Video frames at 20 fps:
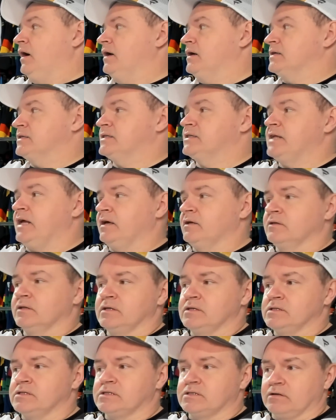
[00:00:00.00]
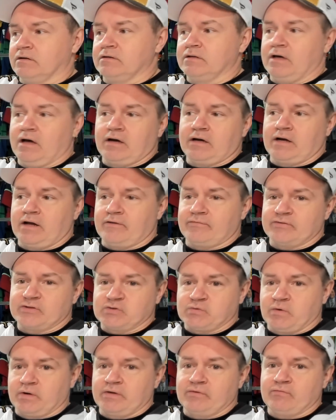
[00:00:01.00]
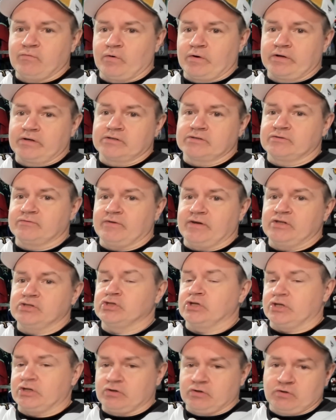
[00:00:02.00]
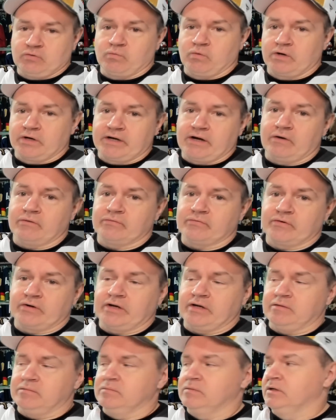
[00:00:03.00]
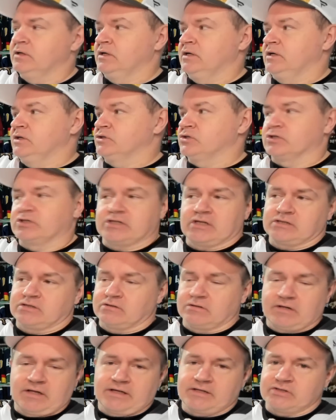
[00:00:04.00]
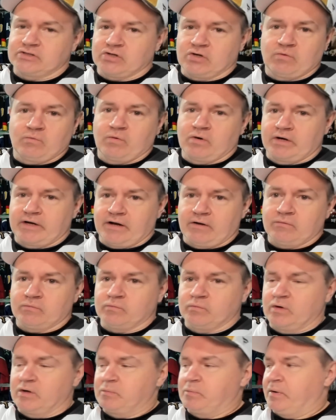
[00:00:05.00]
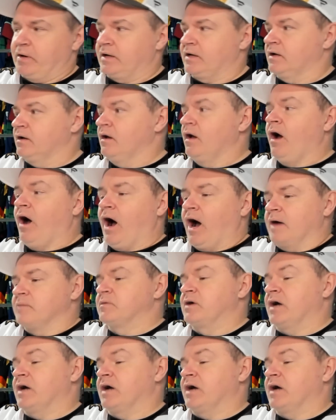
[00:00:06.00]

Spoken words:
Stanley's still young enough at 24 years of age. It could work out for him. Just doesn't look like it's going to work out in Winnipeg. I'm